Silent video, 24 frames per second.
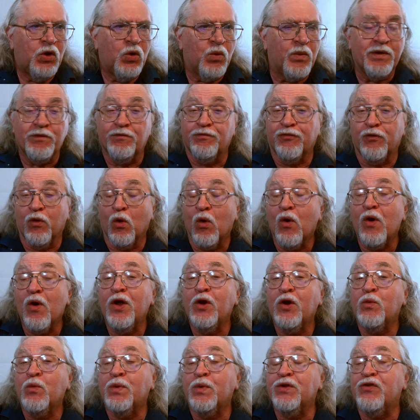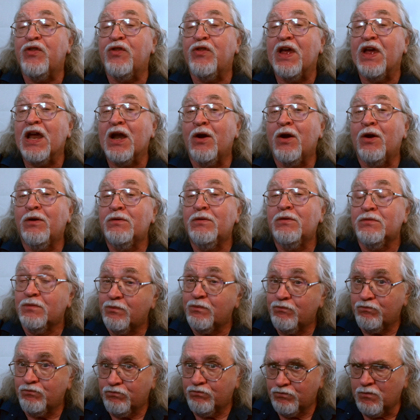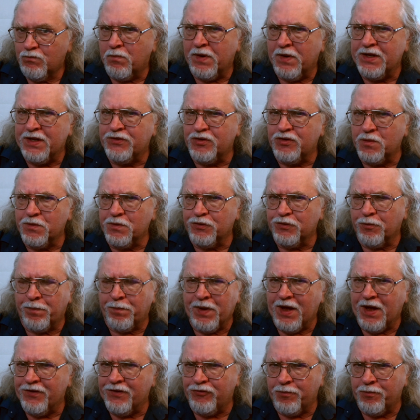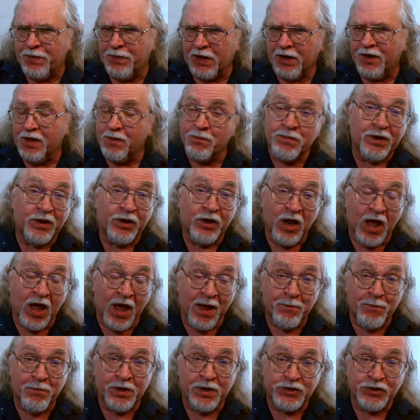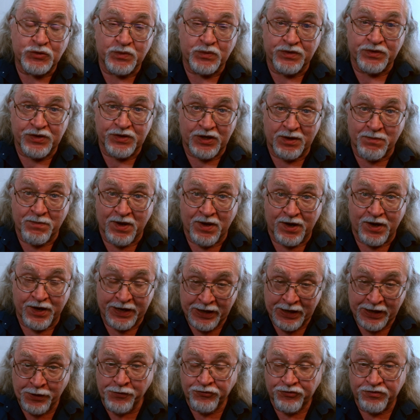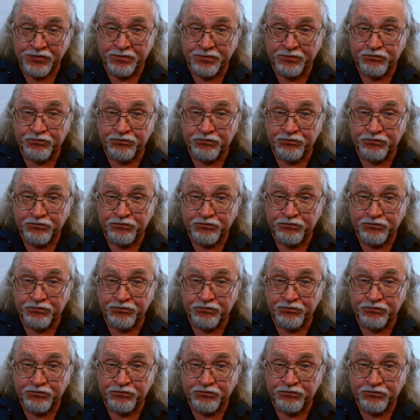When Floyd was there, blitzing was a possibility, but not much with anybody else.